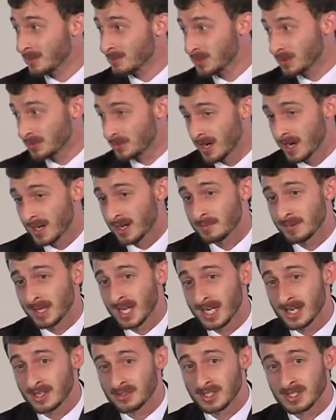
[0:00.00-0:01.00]
him to write up
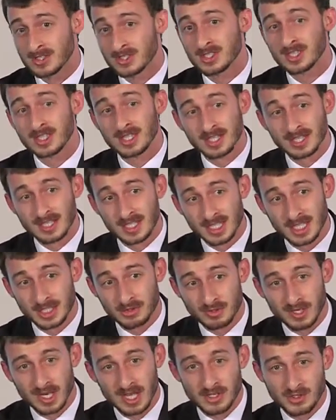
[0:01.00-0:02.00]
later is his
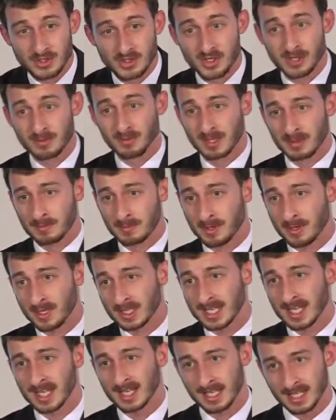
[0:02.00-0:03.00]
relationship with
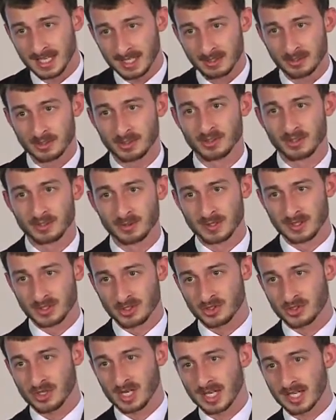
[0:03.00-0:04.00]
Bert Kelly, who is
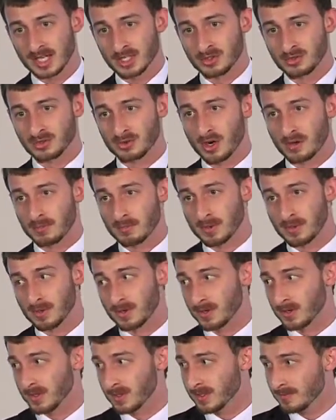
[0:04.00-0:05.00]
Australia's Ron
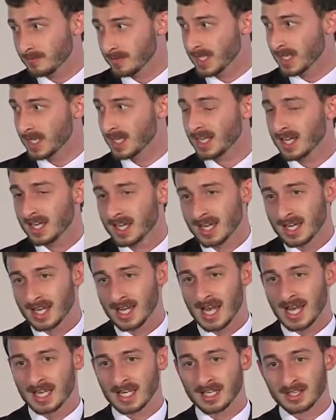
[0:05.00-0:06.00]
Paul,
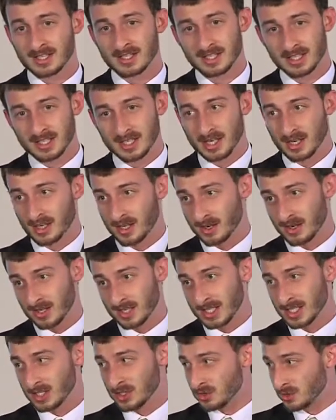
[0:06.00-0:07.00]
and
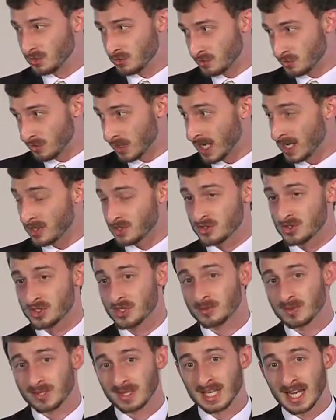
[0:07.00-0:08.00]
his
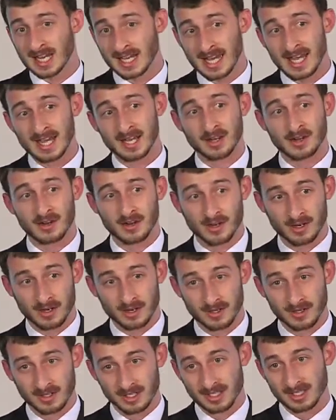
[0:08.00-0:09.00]
relationship with Lang Hancock.
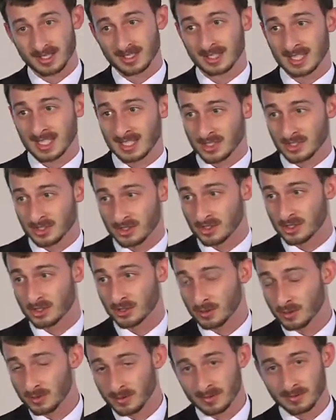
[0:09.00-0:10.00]
These are
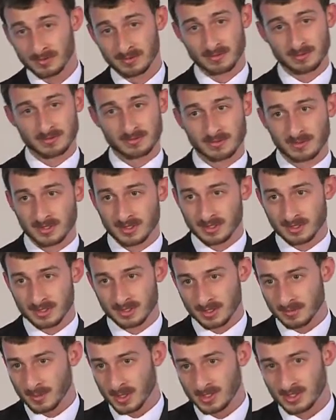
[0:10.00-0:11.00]
two of
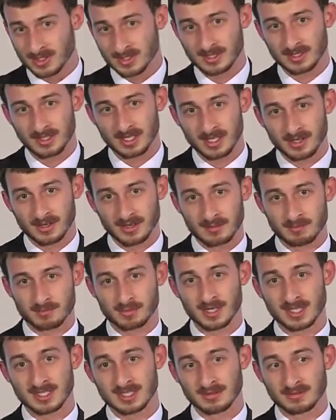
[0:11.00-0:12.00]
the most, you know,
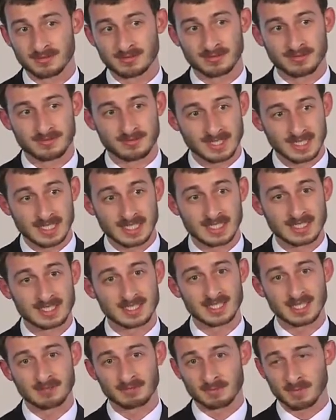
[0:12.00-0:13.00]
impressive figures,
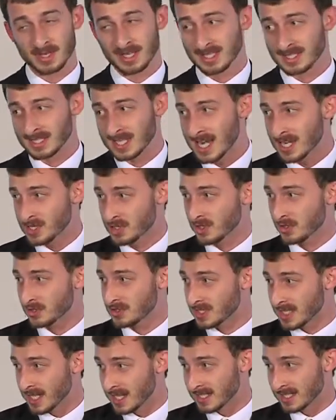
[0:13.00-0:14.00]
even by international
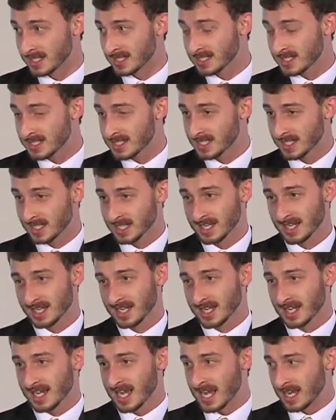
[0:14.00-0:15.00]
standards.
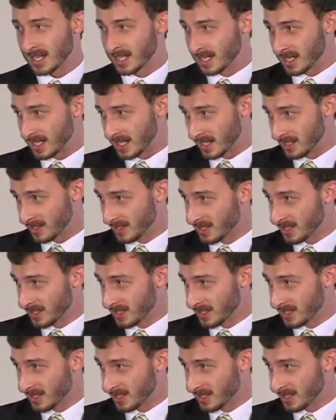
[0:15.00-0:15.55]
And uh,